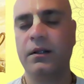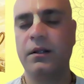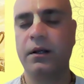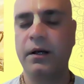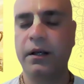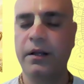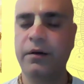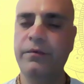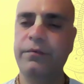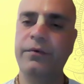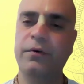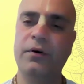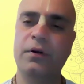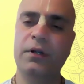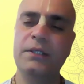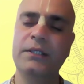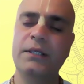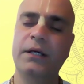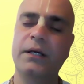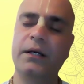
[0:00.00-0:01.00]
The
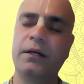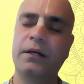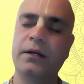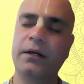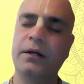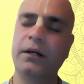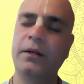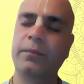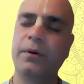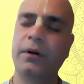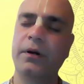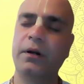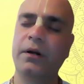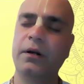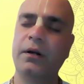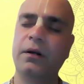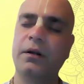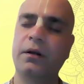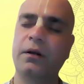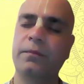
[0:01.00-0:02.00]
rainfalls are in turn
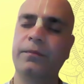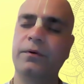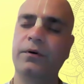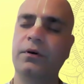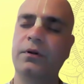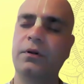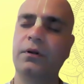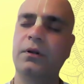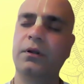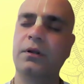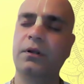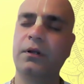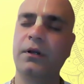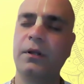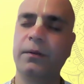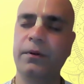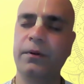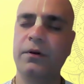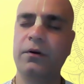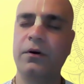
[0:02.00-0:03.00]
dependent upon
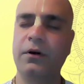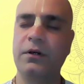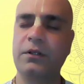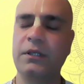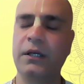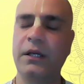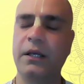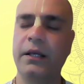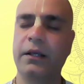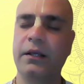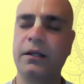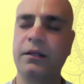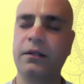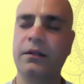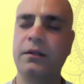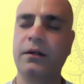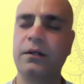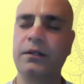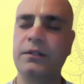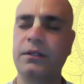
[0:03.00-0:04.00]
demigods like
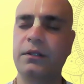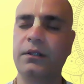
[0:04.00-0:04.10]
Indra,